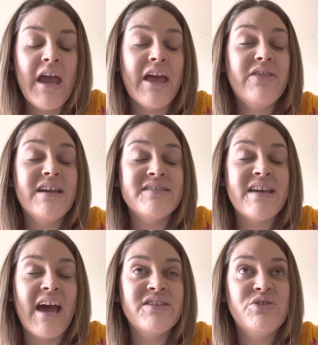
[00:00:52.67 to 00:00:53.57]
This
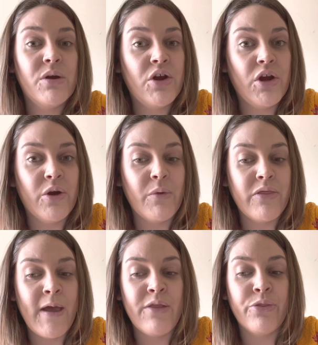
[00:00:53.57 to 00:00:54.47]
has to occur
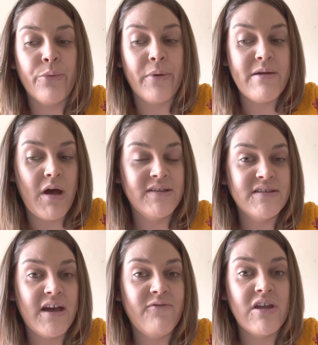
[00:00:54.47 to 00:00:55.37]
within 3 months
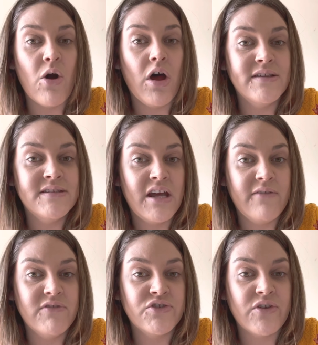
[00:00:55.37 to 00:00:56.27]
of the onset
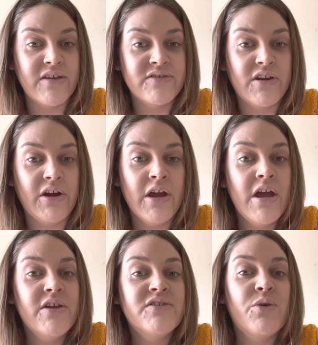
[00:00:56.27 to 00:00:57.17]
of the stressor.
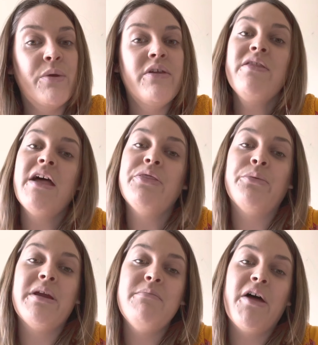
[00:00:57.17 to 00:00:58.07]
So within that
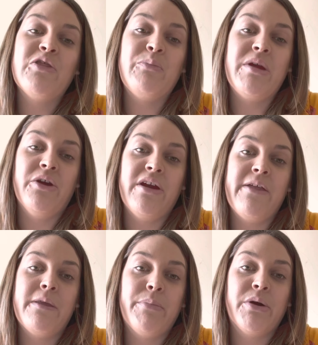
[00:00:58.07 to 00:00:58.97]
3-month
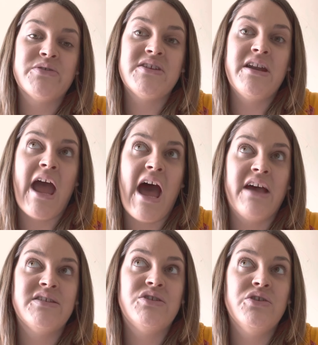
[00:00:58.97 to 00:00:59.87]
period, the person
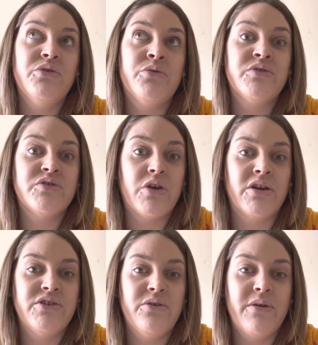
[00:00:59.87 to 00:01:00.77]
has to
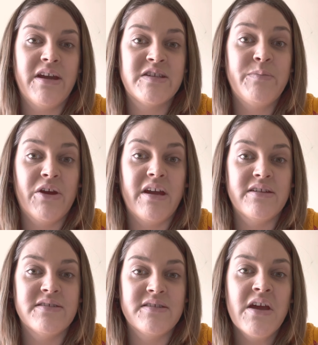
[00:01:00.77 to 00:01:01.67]
start to
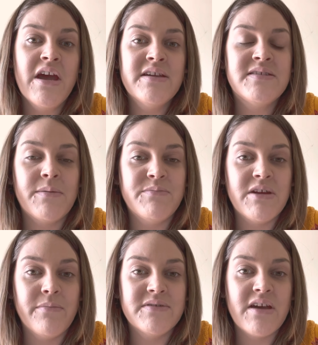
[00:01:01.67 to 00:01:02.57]
experience
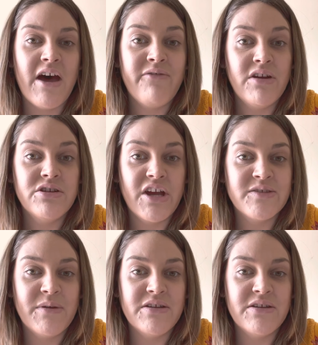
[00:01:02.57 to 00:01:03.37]
symptoms of an adjustment